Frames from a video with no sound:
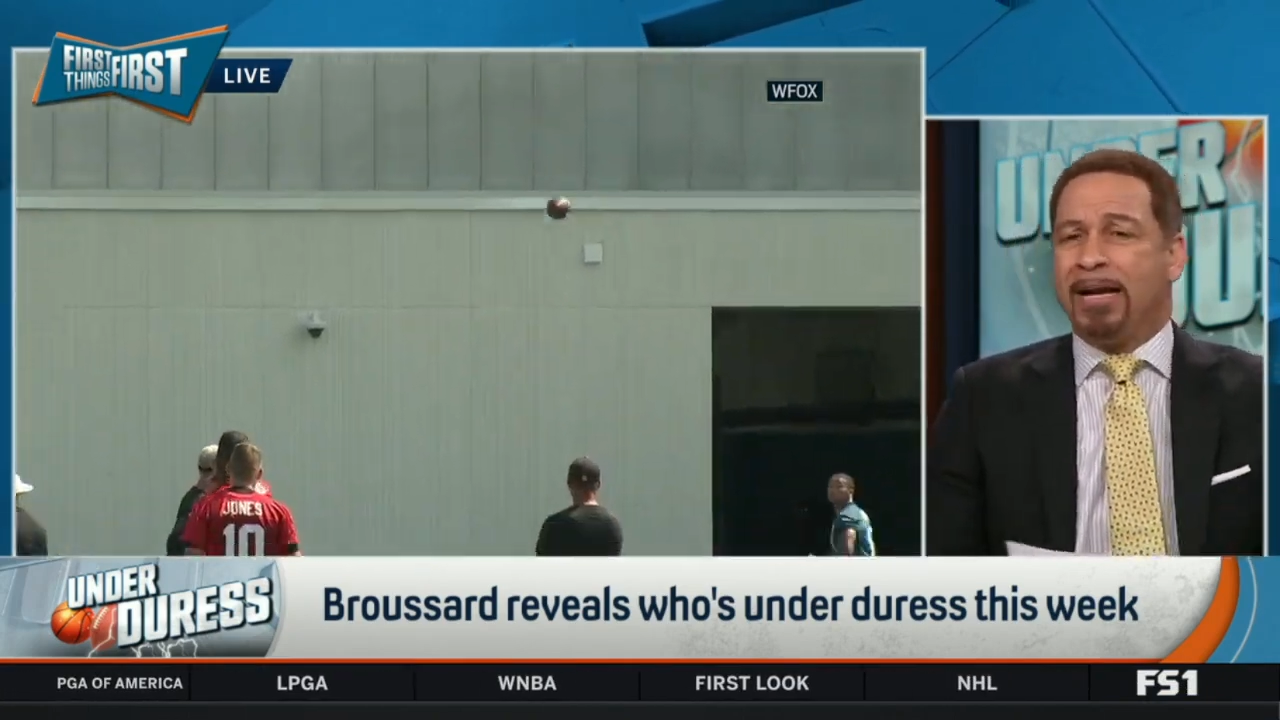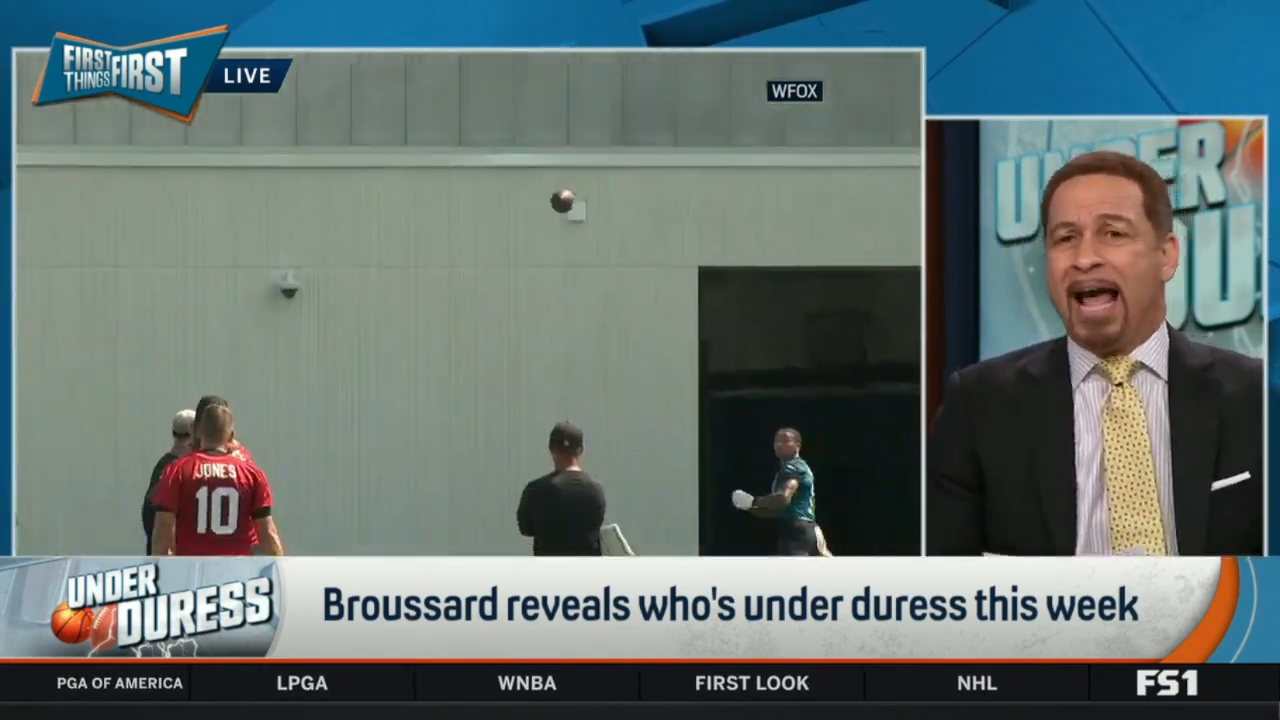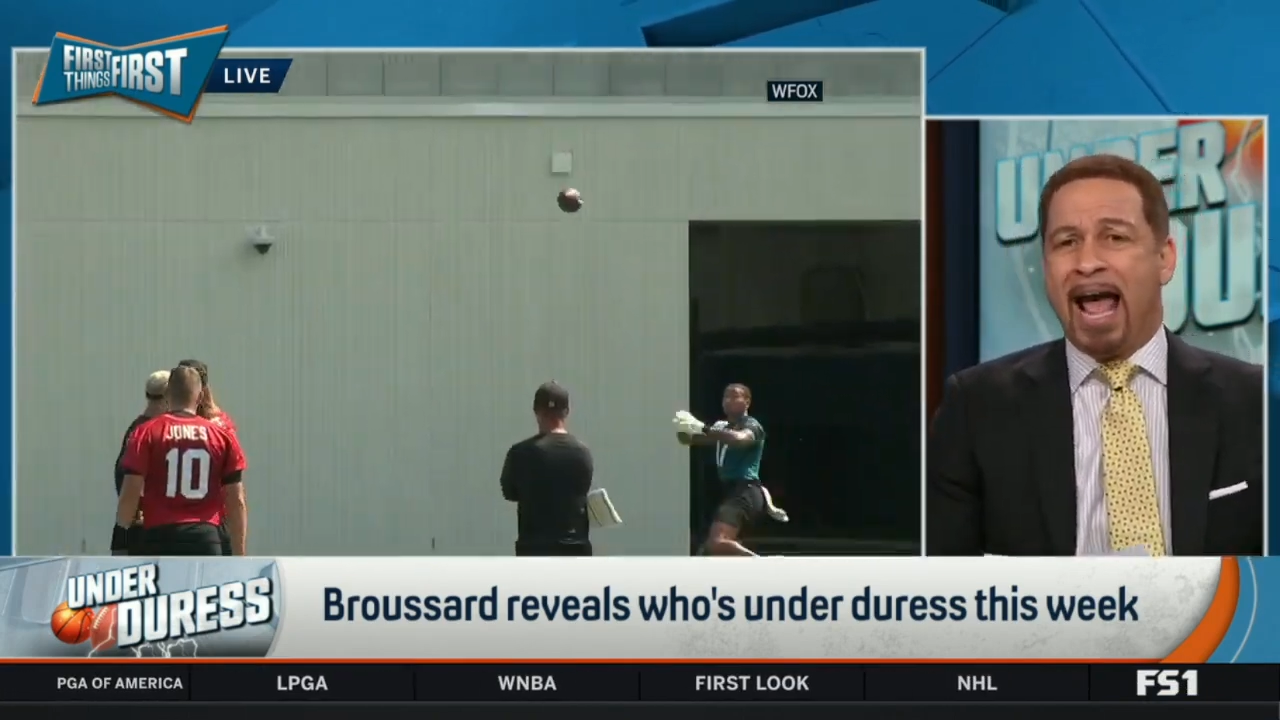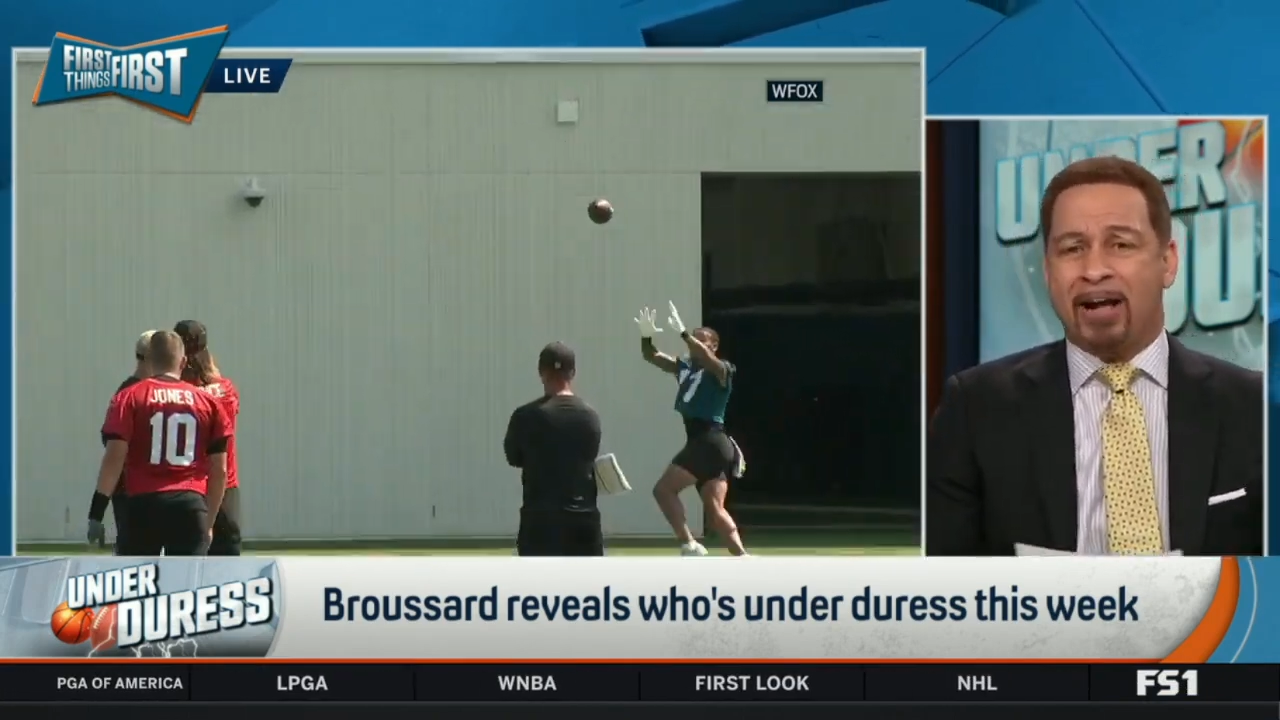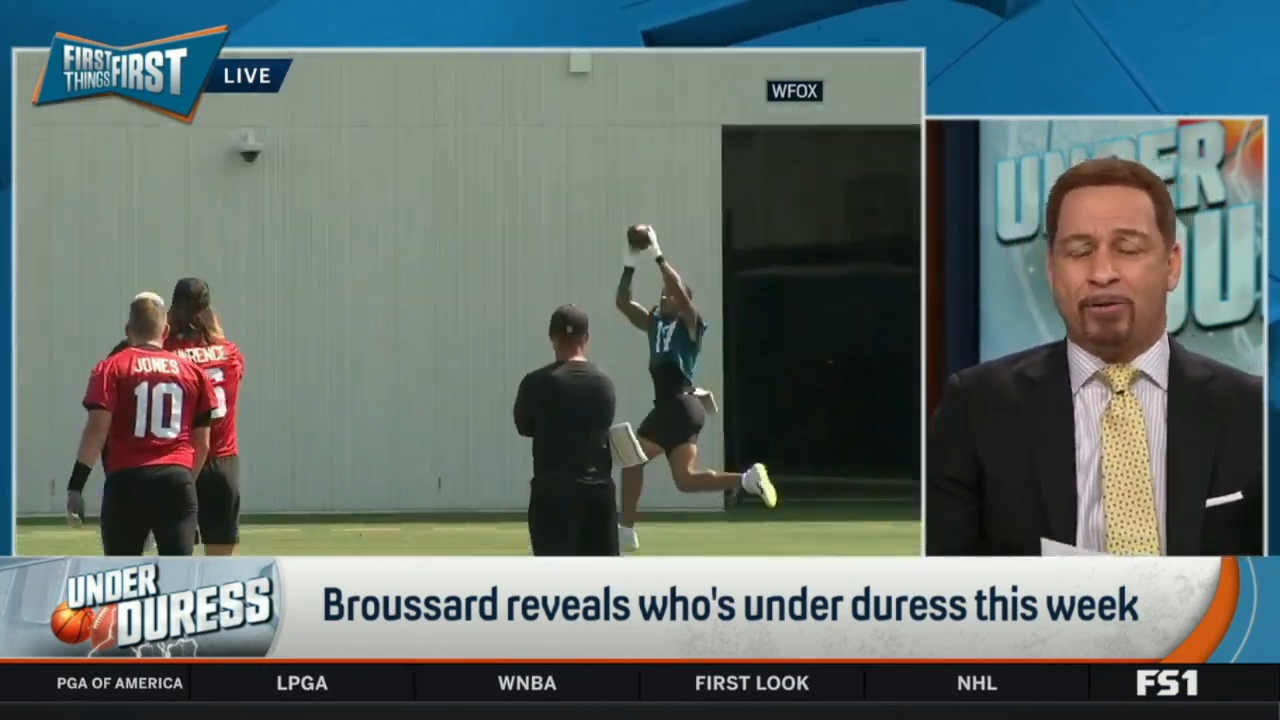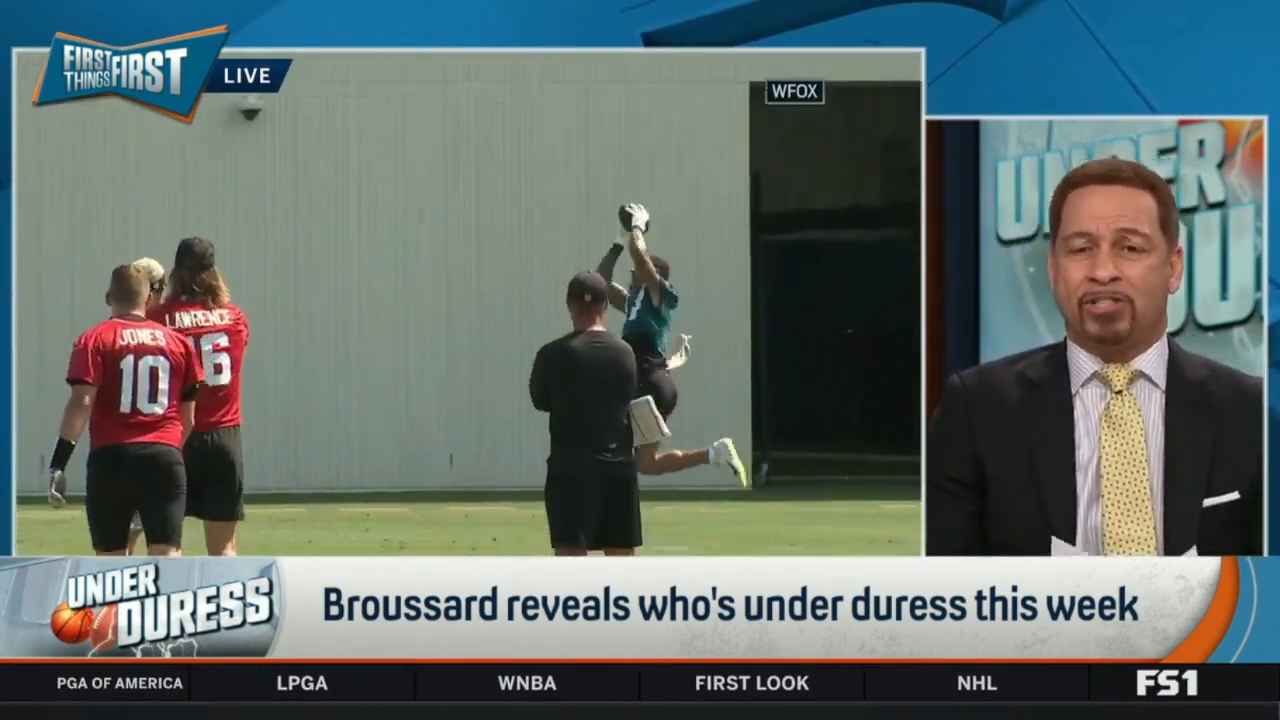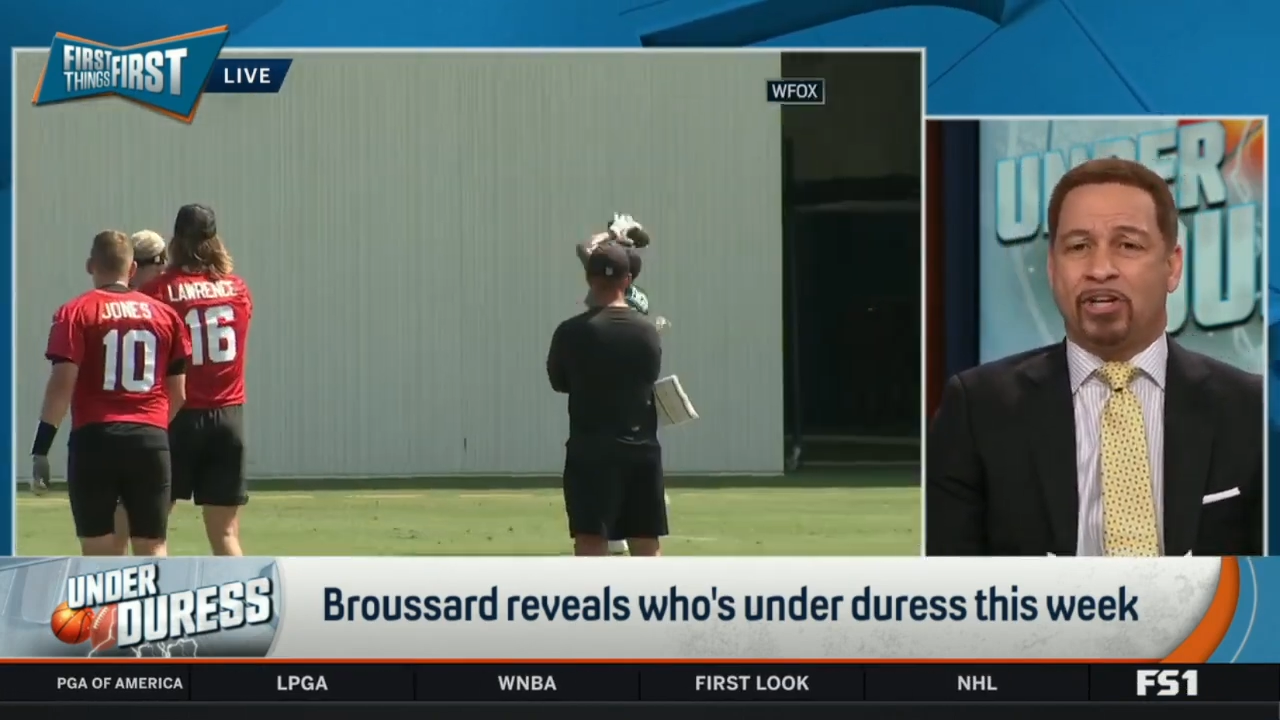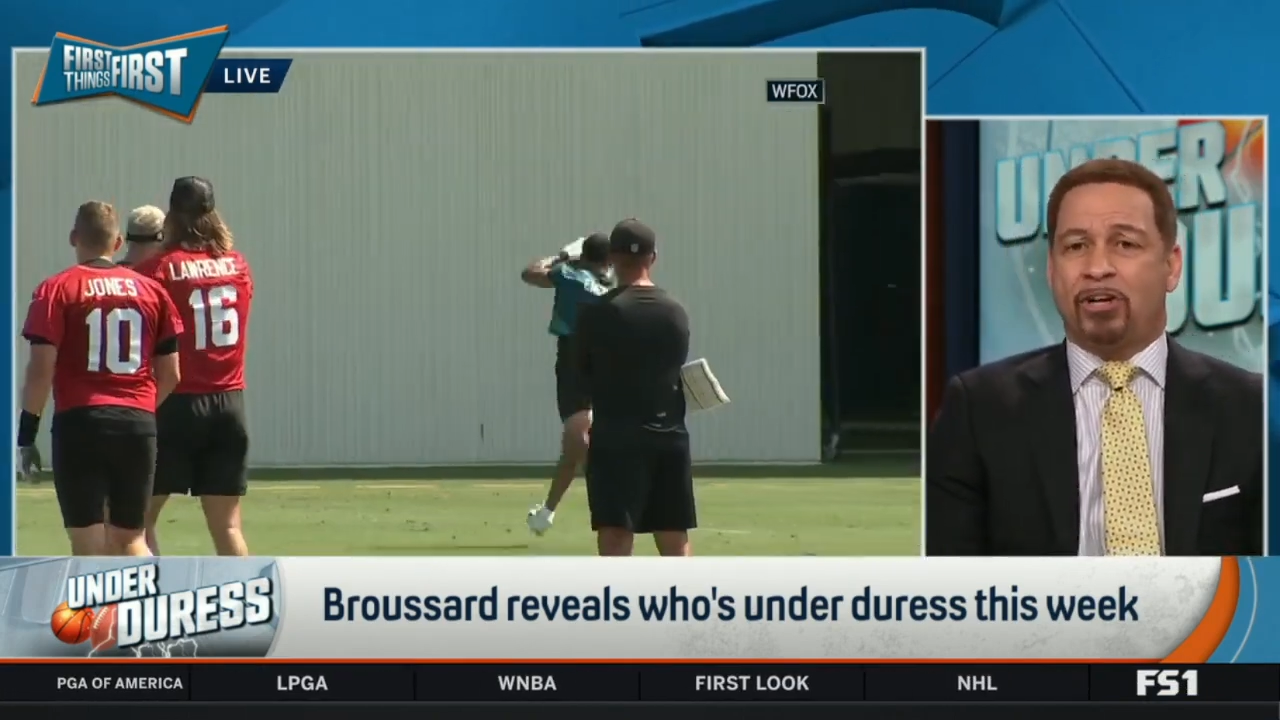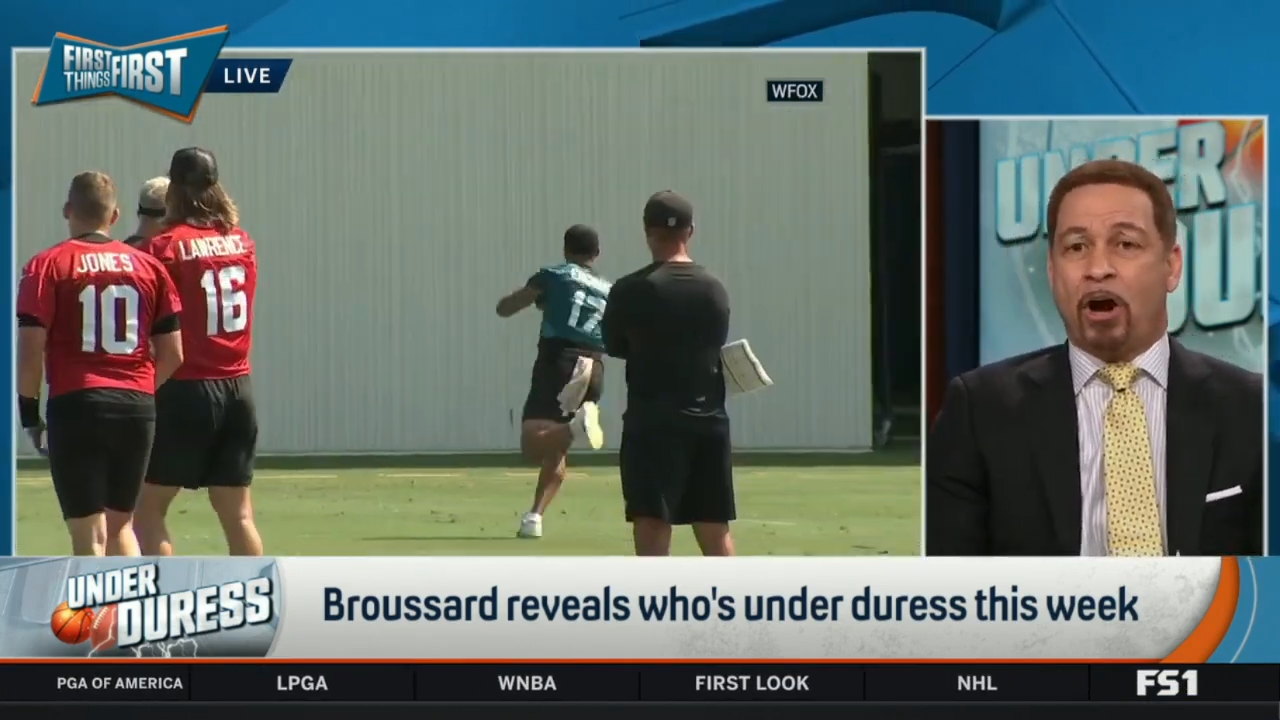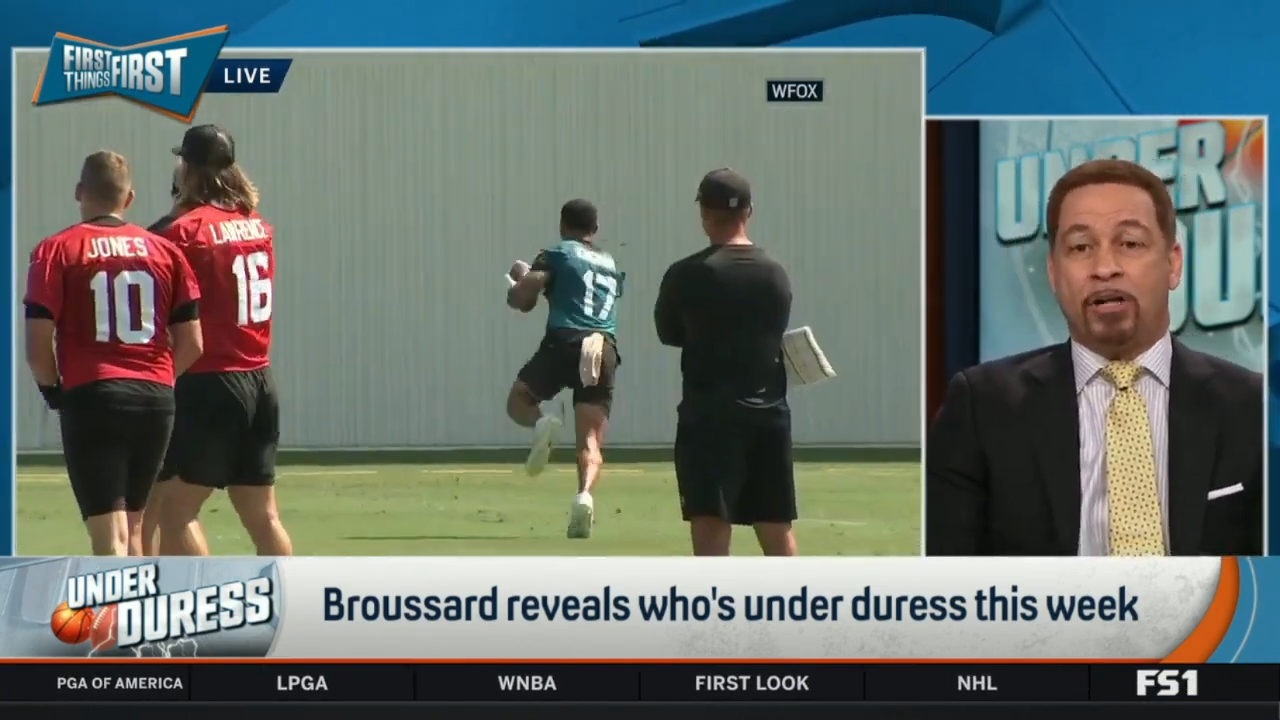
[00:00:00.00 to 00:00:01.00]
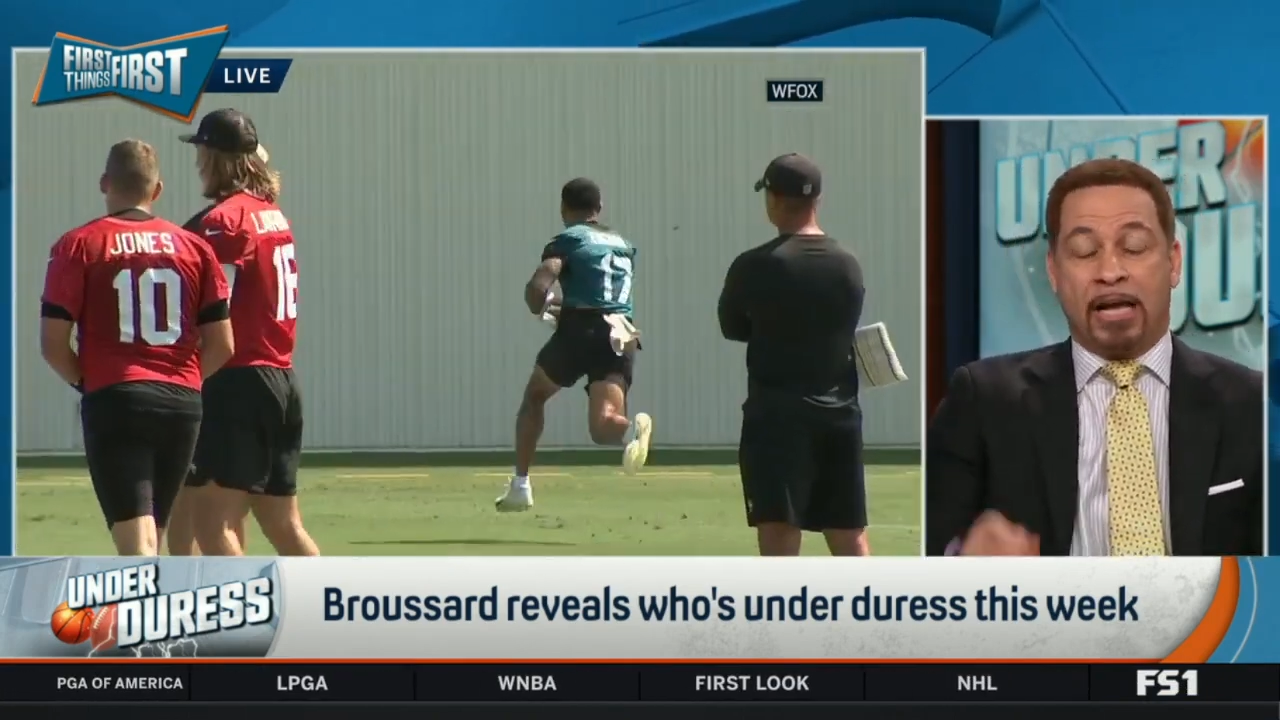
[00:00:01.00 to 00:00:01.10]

had Christian Kirk.